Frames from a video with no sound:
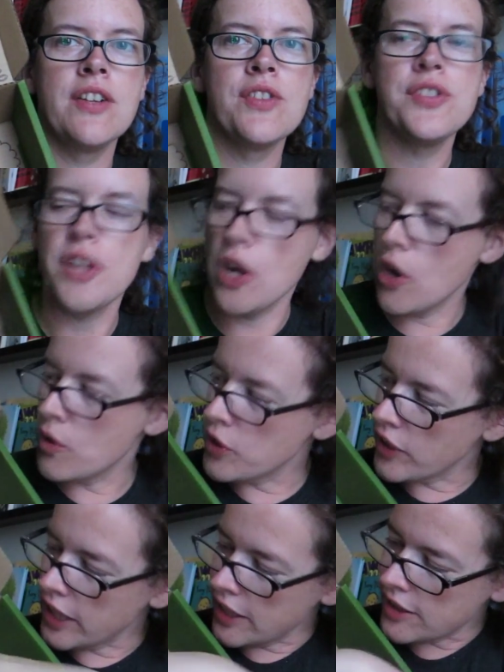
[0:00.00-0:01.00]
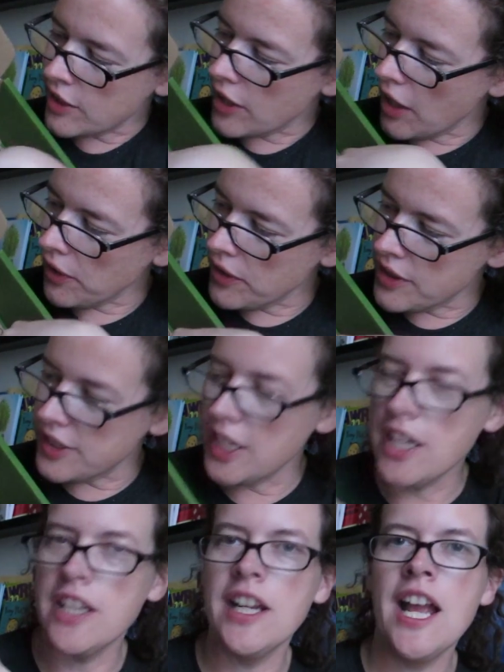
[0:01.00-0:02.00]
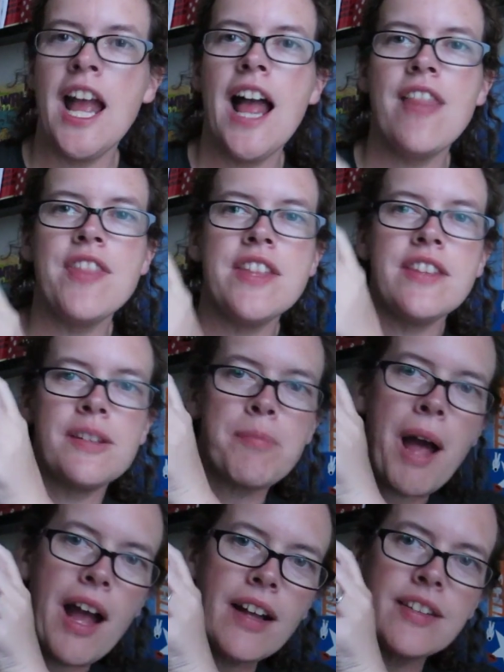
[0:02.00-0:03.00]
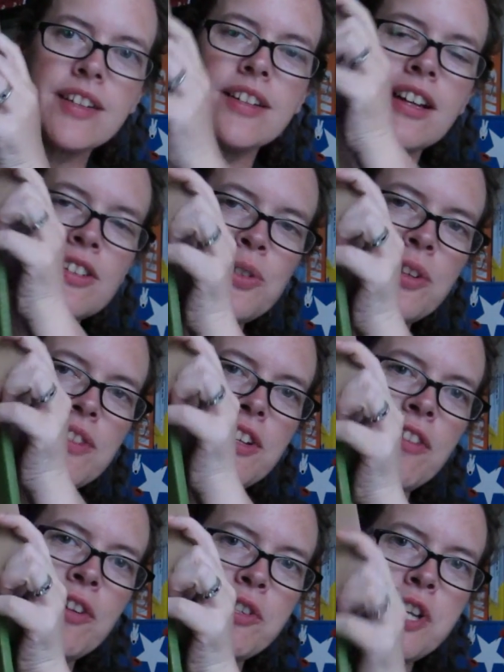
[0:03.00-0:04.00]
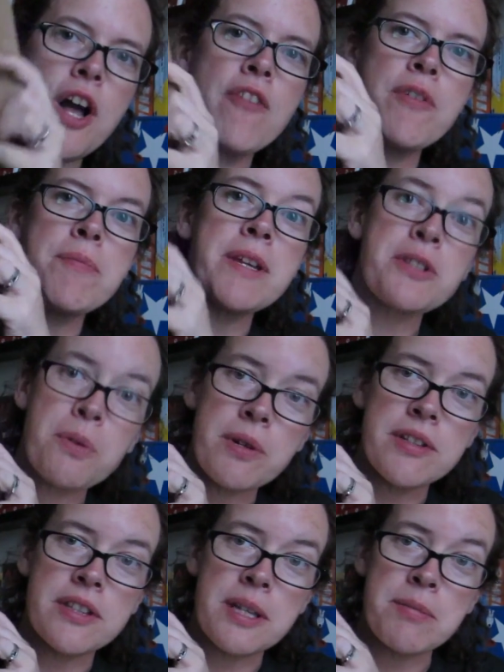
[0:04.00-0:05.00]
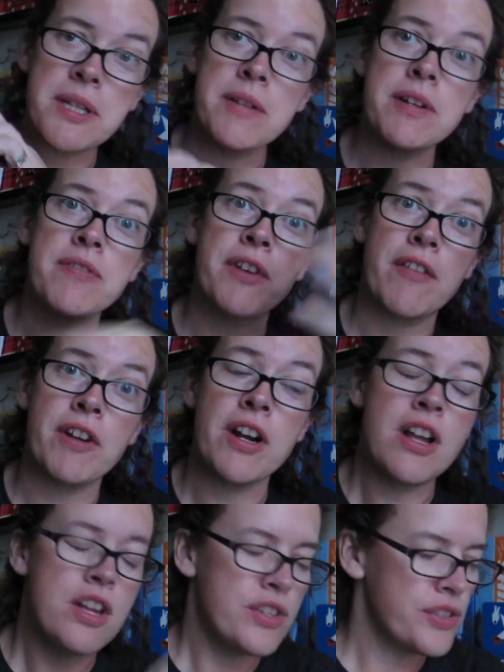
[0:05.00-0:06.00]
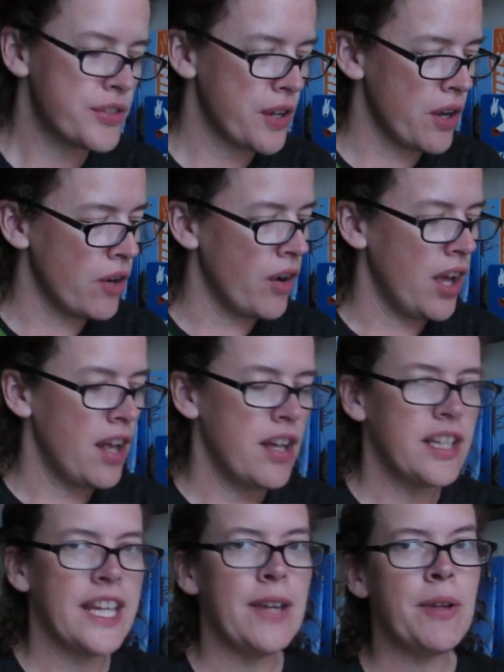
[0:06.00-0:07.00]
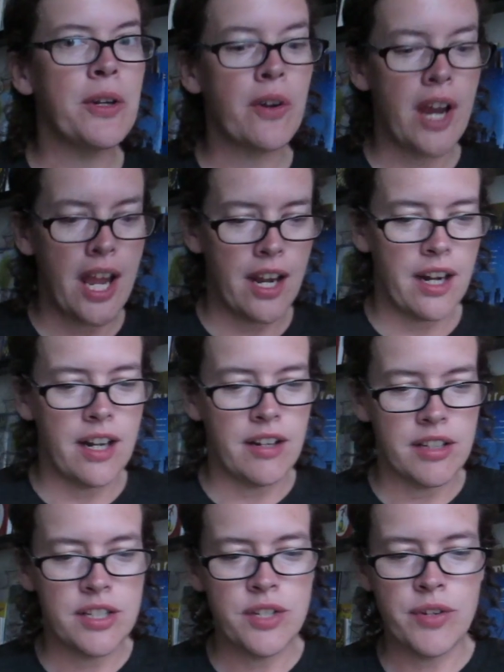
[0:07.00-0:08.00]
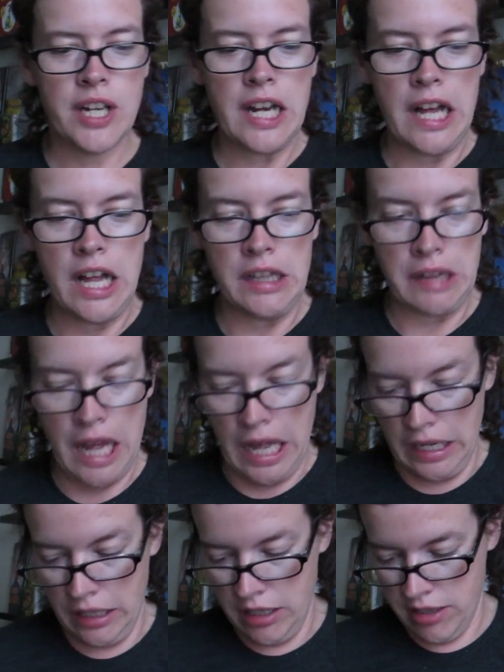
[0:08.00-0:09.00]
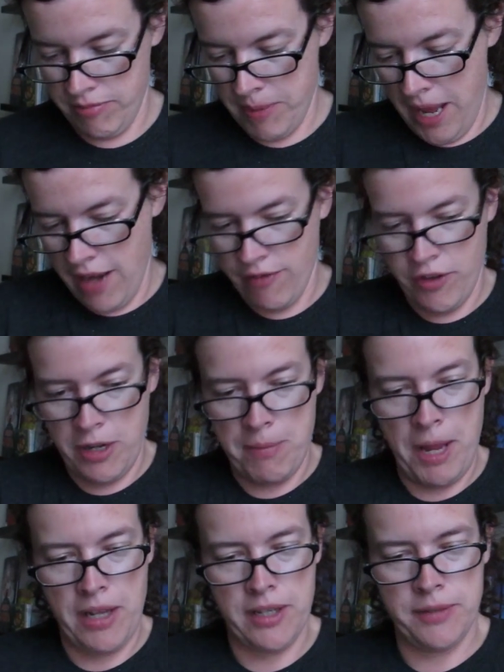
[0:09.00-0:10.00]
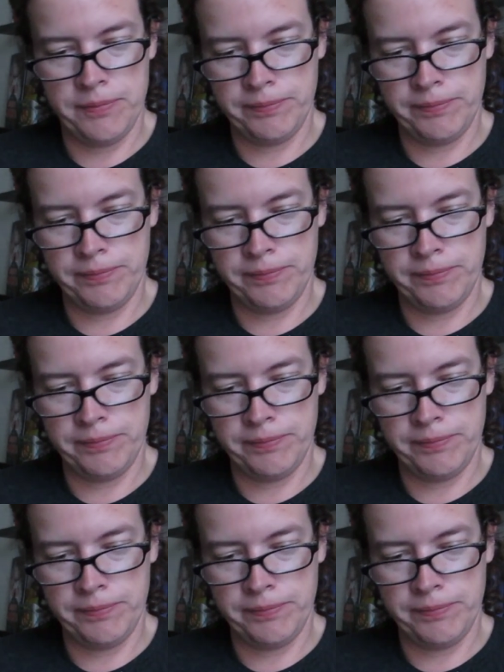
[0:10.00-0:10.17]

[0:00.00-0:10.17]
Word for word: So your kids could color this in, and then this box could sort of sit on their shelf and be a toy that they play with forever. So Kiwi Crate, you get a lot of bang for your buck.